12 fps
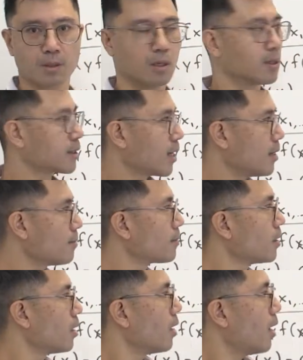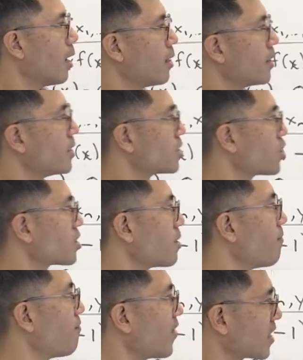Okay, and it's just
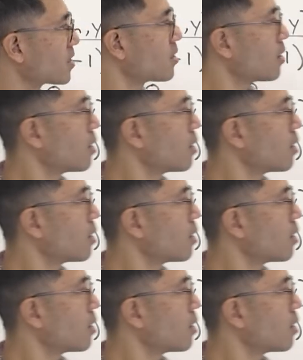some fixed